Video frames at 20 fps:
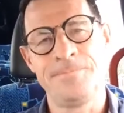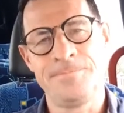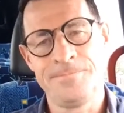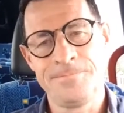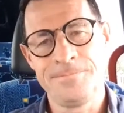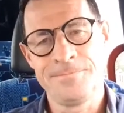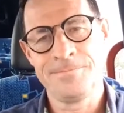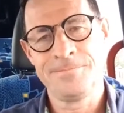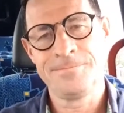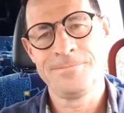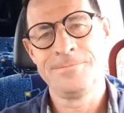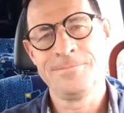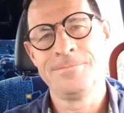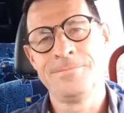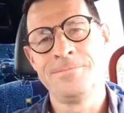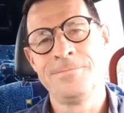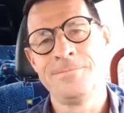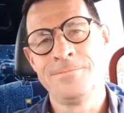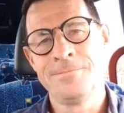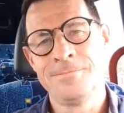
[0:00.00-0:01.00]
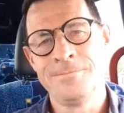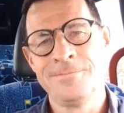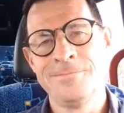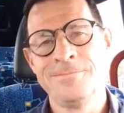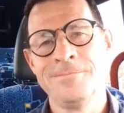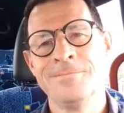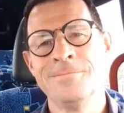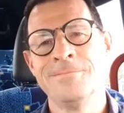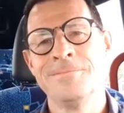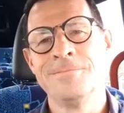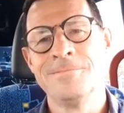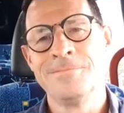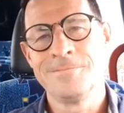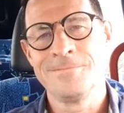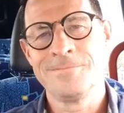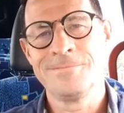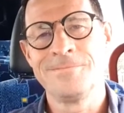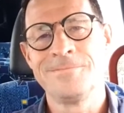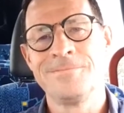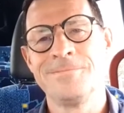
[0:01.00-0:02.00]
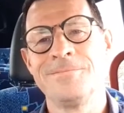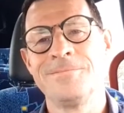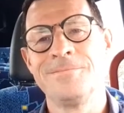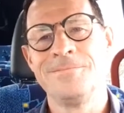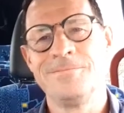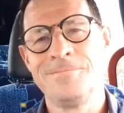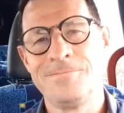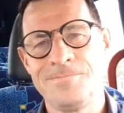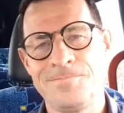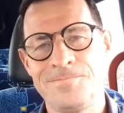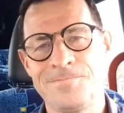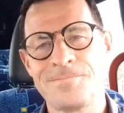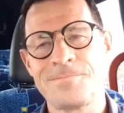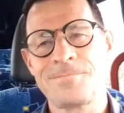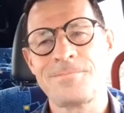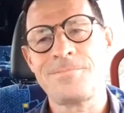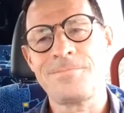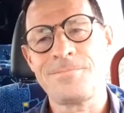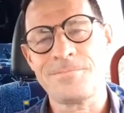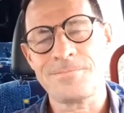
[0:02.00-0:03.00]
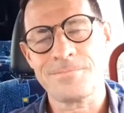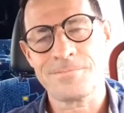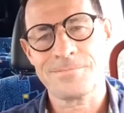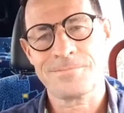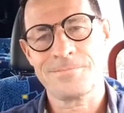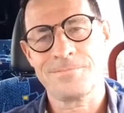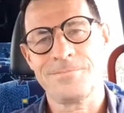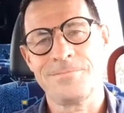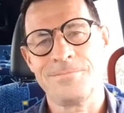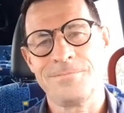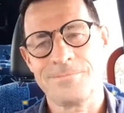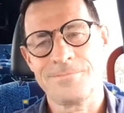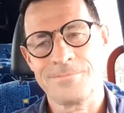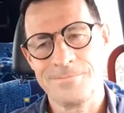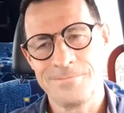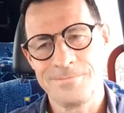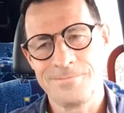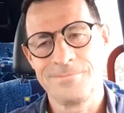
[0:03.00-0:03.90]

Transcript: (no one is talking)